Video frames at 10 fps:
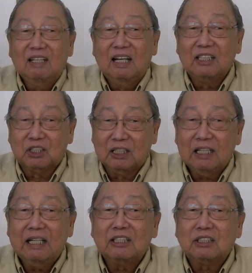As
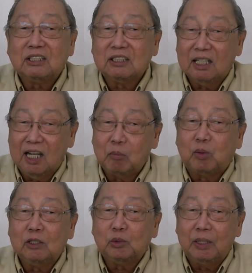early as
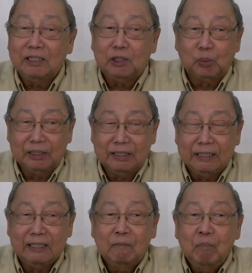April
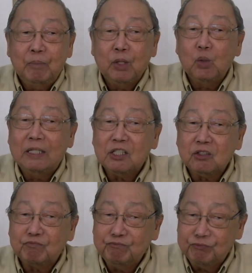2020, the
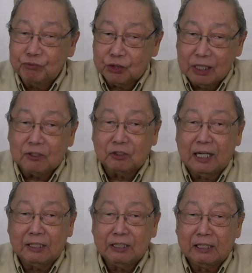UN
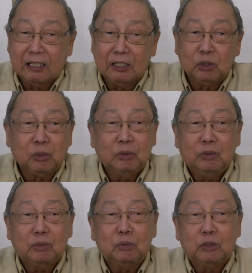Secretary General
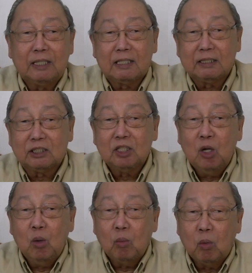Antonio Guterres
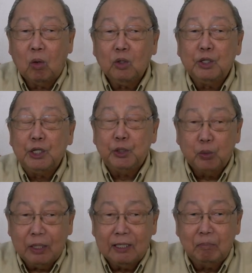warned the
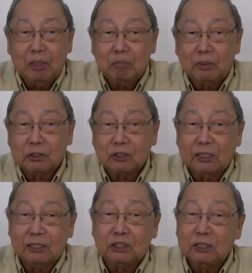UN member
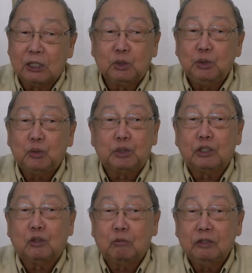states not to use
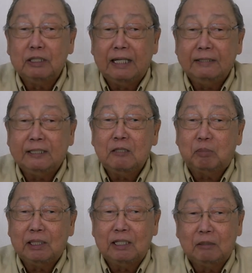the
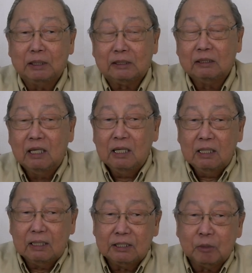COVID-19 pandemic
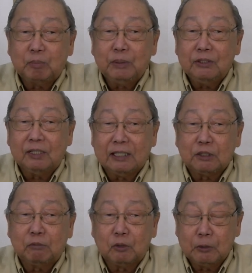as a
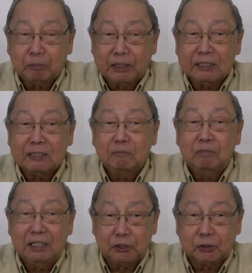pretext for repressive
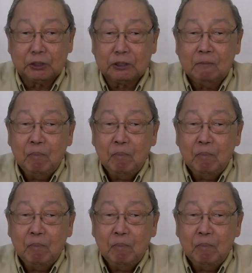measures.